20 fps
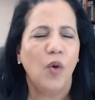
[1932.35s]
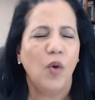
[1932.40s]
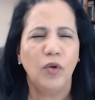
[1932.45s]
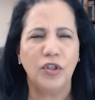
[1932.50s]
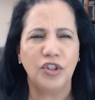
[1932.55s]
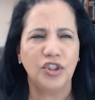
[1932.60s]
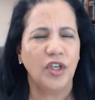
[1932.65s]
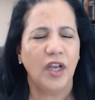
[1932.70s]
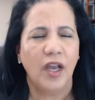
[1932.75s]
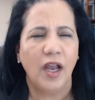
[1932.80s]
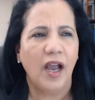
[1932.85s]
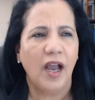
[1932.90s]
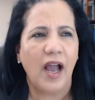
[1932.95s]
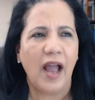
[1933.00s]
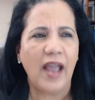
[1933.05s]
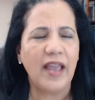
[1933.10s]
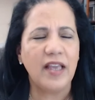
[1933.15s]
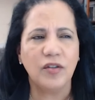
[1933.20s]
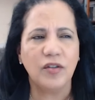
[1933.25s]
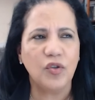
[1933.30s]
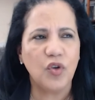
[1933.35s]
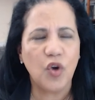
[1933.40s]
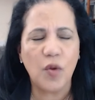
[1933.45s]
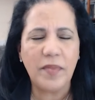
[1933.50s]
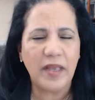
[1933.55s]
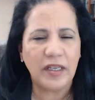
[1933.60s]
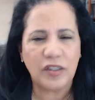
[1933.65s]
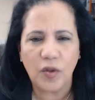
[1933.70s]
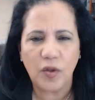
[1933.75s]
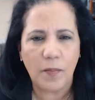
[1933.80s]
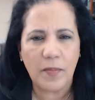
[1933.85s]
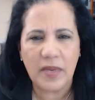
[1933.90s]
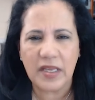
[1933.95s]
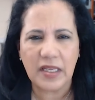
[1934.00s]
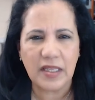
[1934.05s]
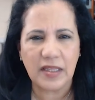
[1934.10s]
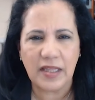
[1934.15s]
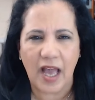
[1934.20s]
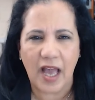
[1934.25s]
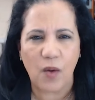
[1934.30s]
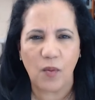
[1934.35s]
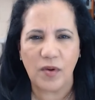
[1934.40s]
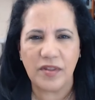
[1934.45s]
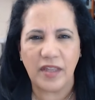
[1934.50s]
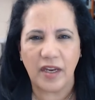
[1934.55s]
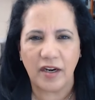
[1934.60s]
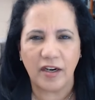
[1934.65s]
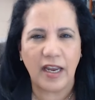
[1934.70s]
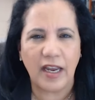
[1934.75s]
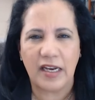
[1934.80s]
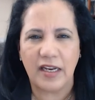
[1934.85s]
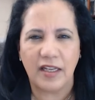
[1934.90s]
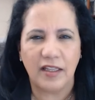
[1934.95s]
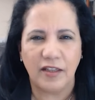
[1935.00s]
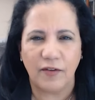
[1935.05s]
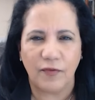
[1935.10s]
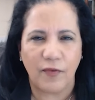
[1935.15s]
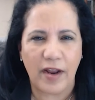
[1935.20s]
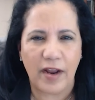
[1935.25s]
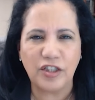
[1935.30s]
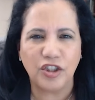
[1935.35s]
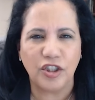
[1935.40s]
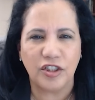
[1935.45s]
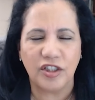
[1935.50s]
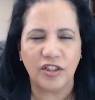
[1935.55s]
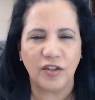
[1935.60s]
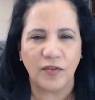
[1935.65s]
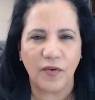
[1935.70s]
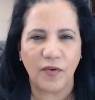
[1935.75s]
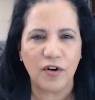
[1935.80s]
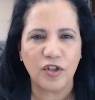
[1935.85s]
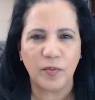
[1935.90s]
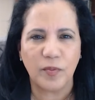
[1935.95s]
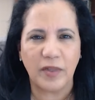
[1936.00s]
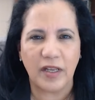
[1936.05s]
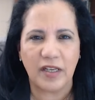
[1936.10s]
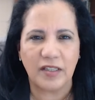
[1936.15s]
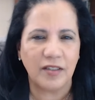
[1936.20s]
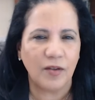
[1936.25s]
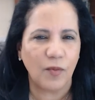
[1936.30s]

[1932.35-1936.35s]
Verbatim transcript: which I assume they're submitting that when they're getting the franchise in the first place.